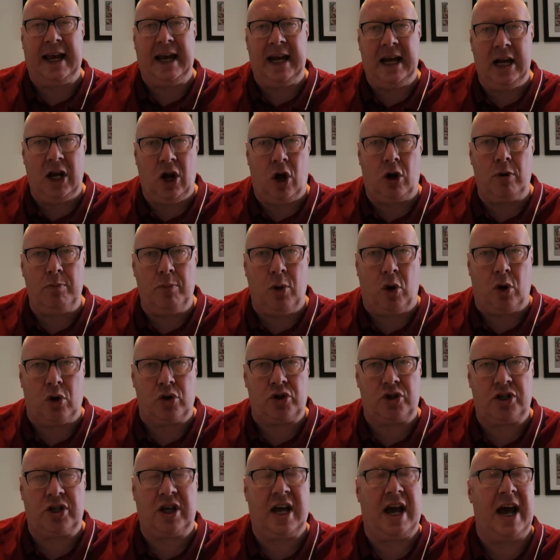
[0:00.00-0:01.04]
Elon
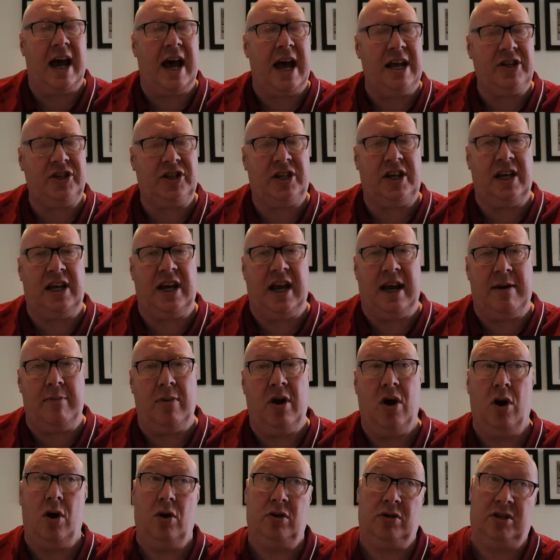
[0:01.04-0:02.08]
Musk, asking him,